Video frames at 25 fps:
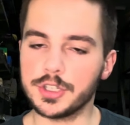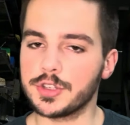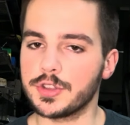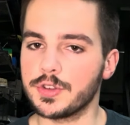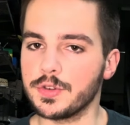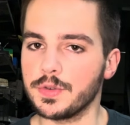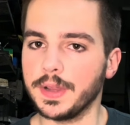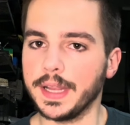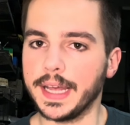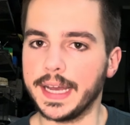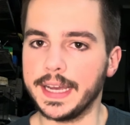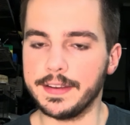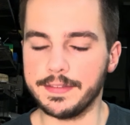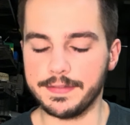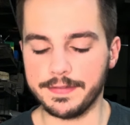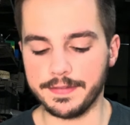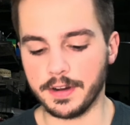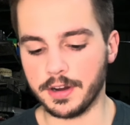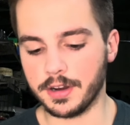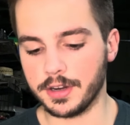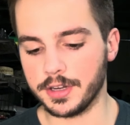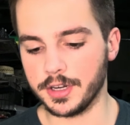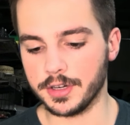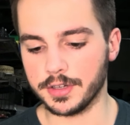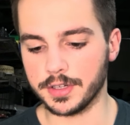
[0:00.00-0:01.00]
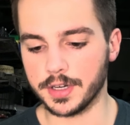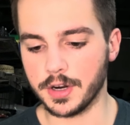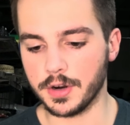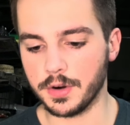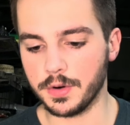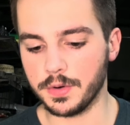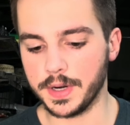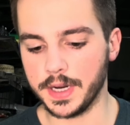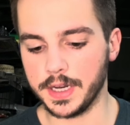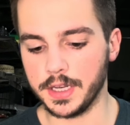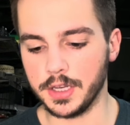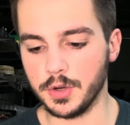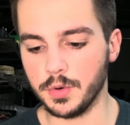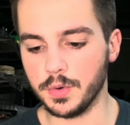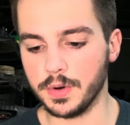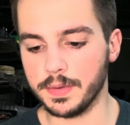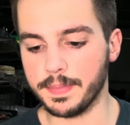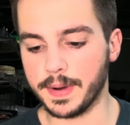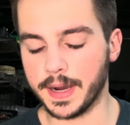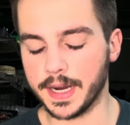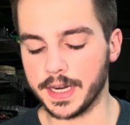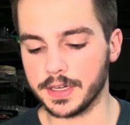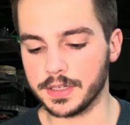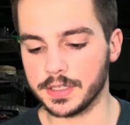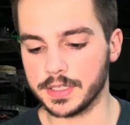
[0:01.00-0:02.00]
through life on your own and do it
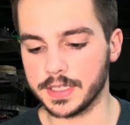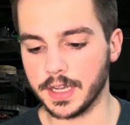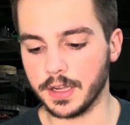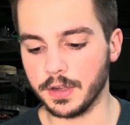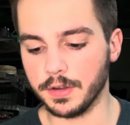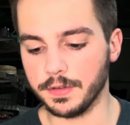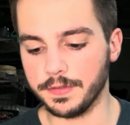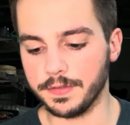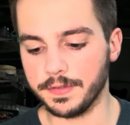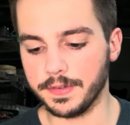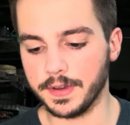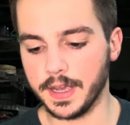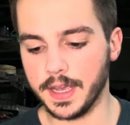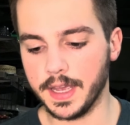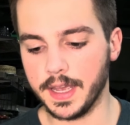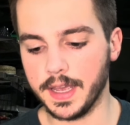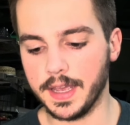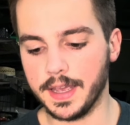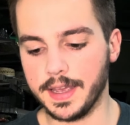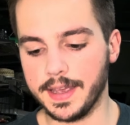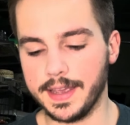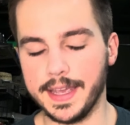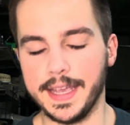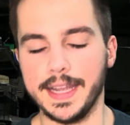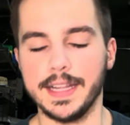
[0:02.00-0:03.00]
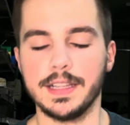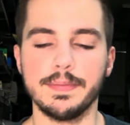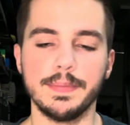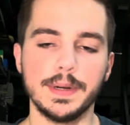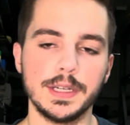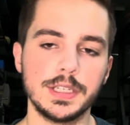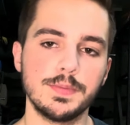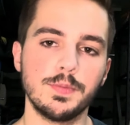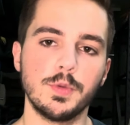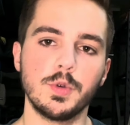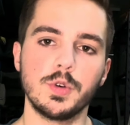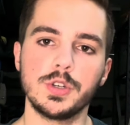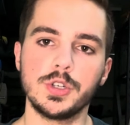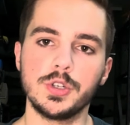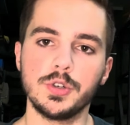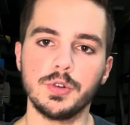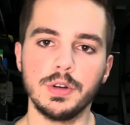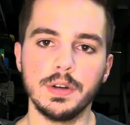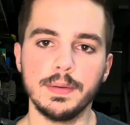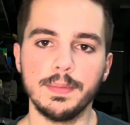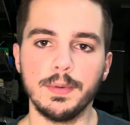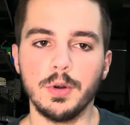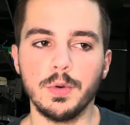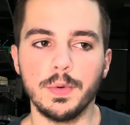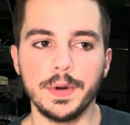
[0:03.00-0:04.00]
by yourself, it's much more
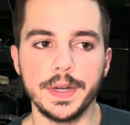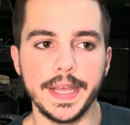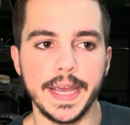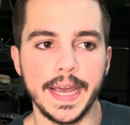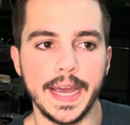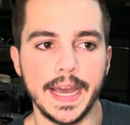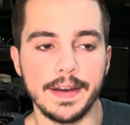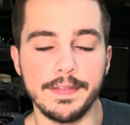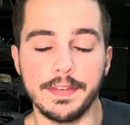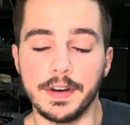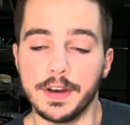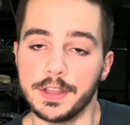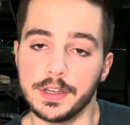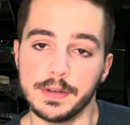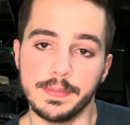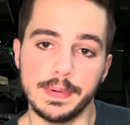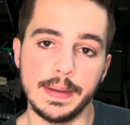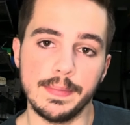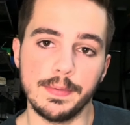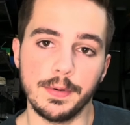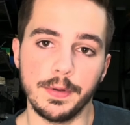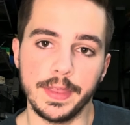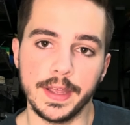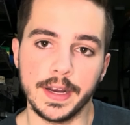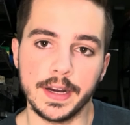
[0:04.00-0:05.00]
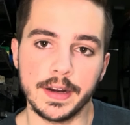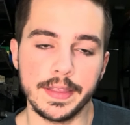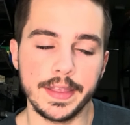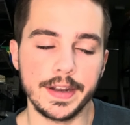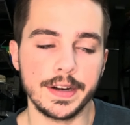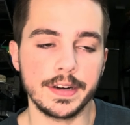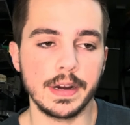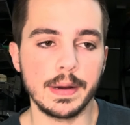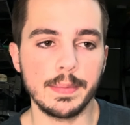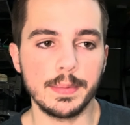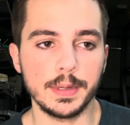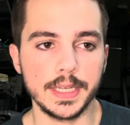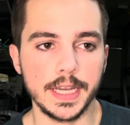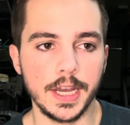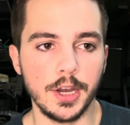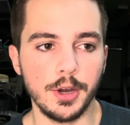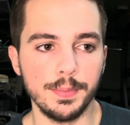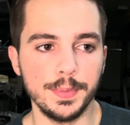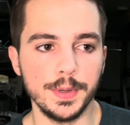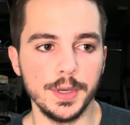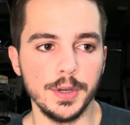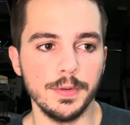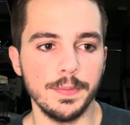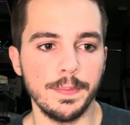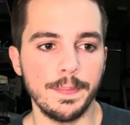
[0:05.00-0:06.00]
enjoyable when you have other people there that are able to
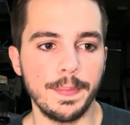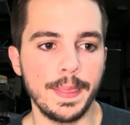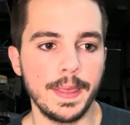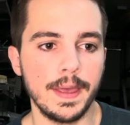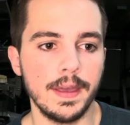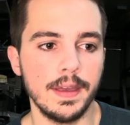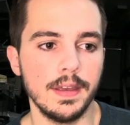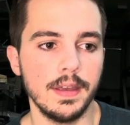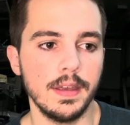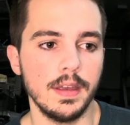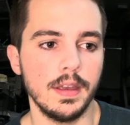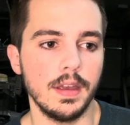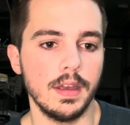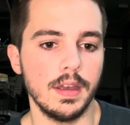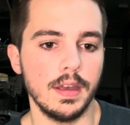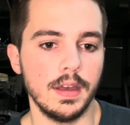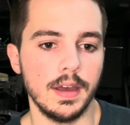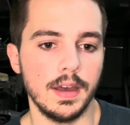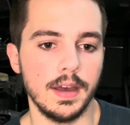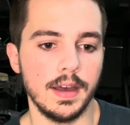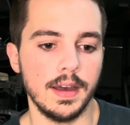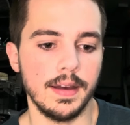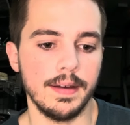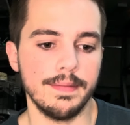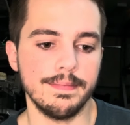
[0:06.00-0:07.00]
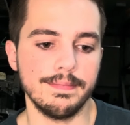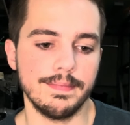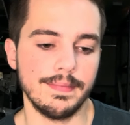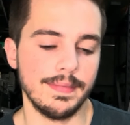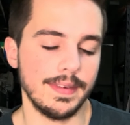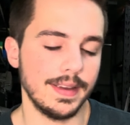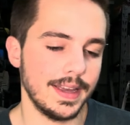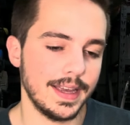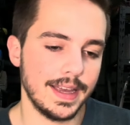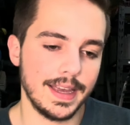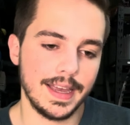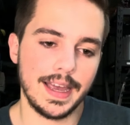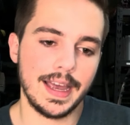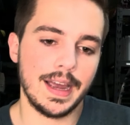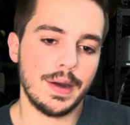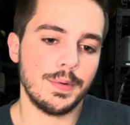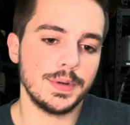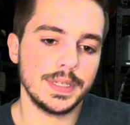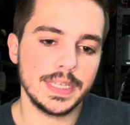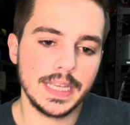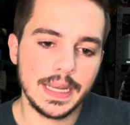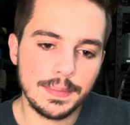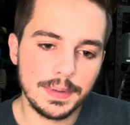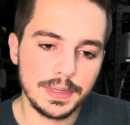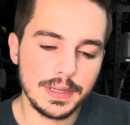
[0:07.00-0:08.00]
help you. I
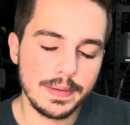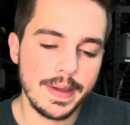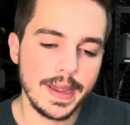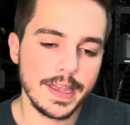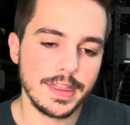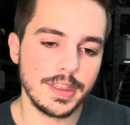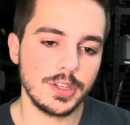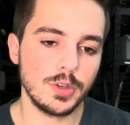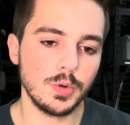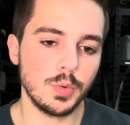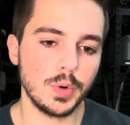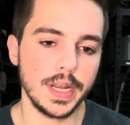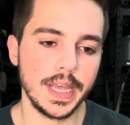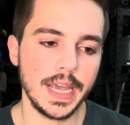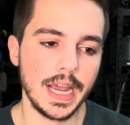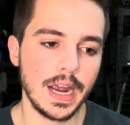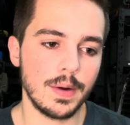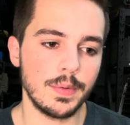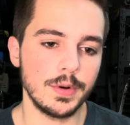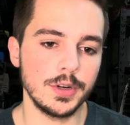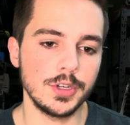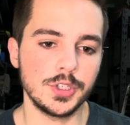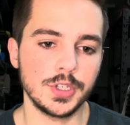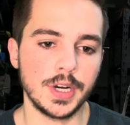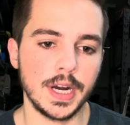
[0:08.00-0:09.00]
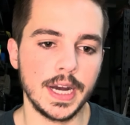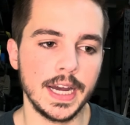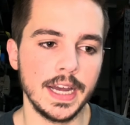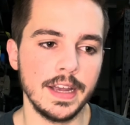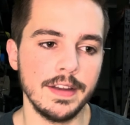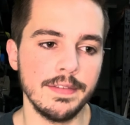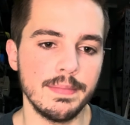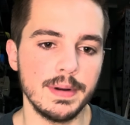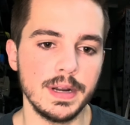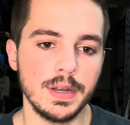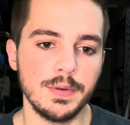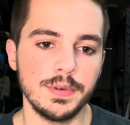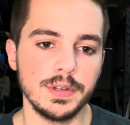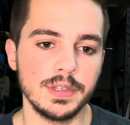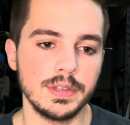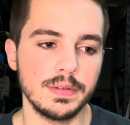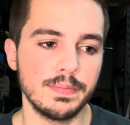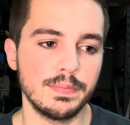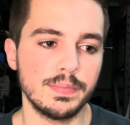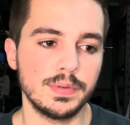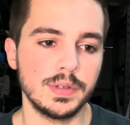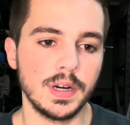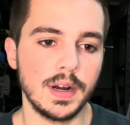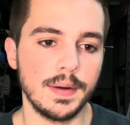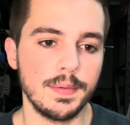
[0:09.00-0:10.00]
was able to make the 20-hour drive, but it was
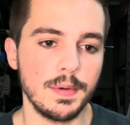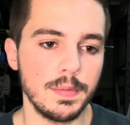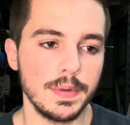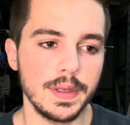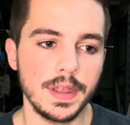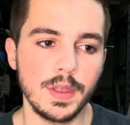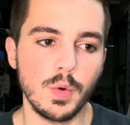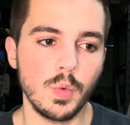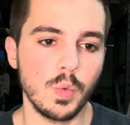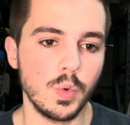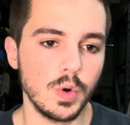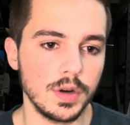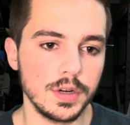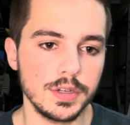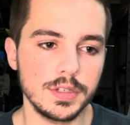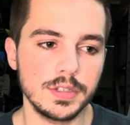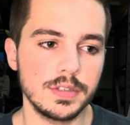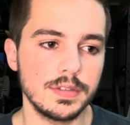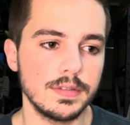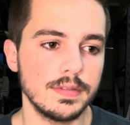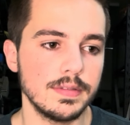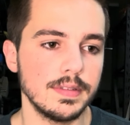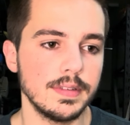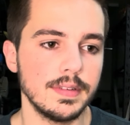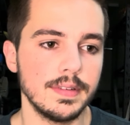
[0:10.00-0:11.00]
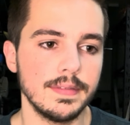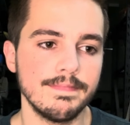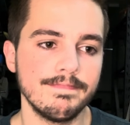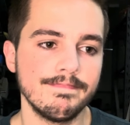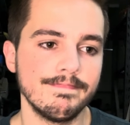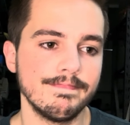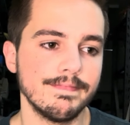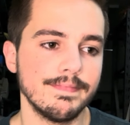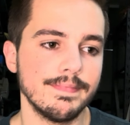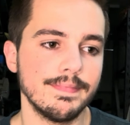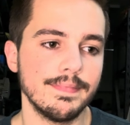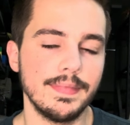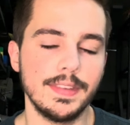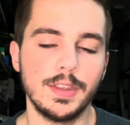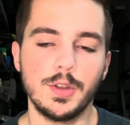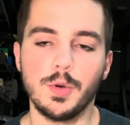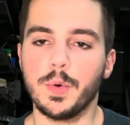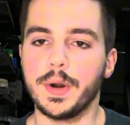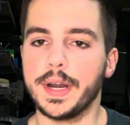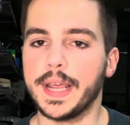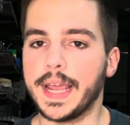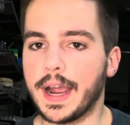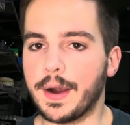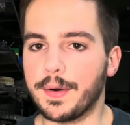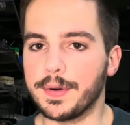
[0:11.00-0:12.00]
probably the worst
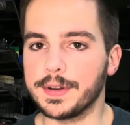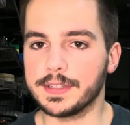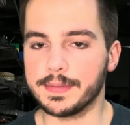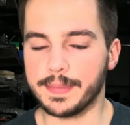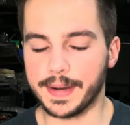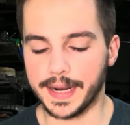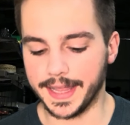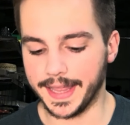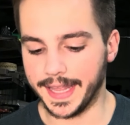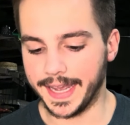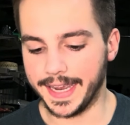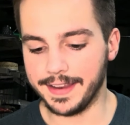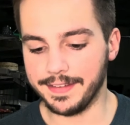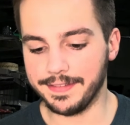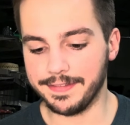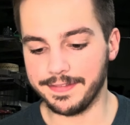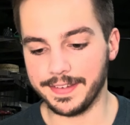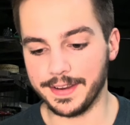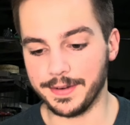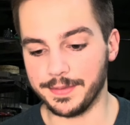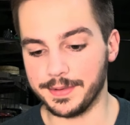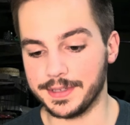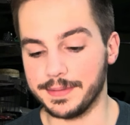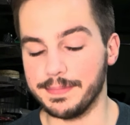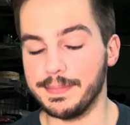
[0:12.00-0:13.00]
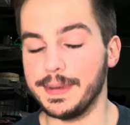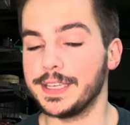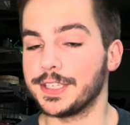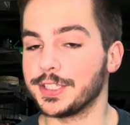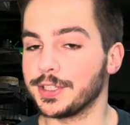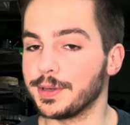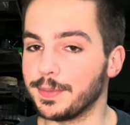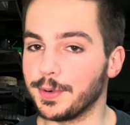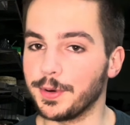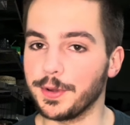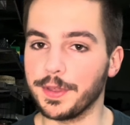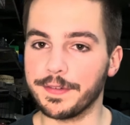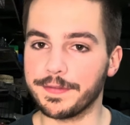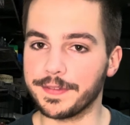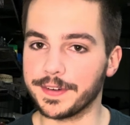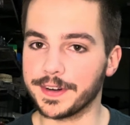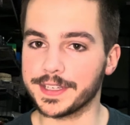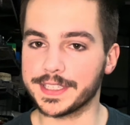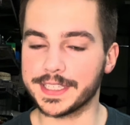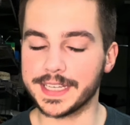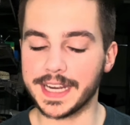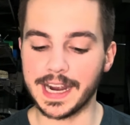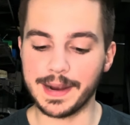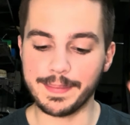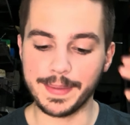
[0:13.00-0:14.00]
20 hours of my life. It was miserable the
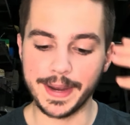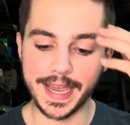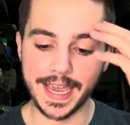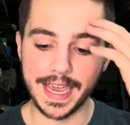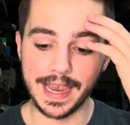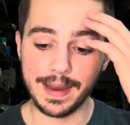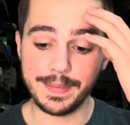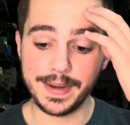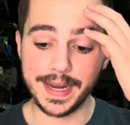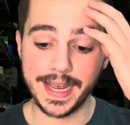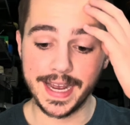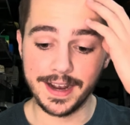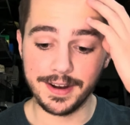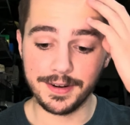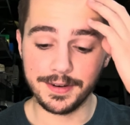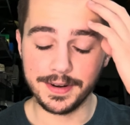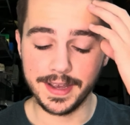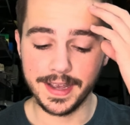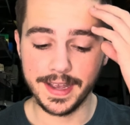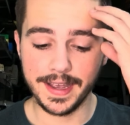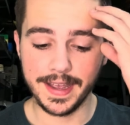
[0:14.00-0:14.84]
first time I came down,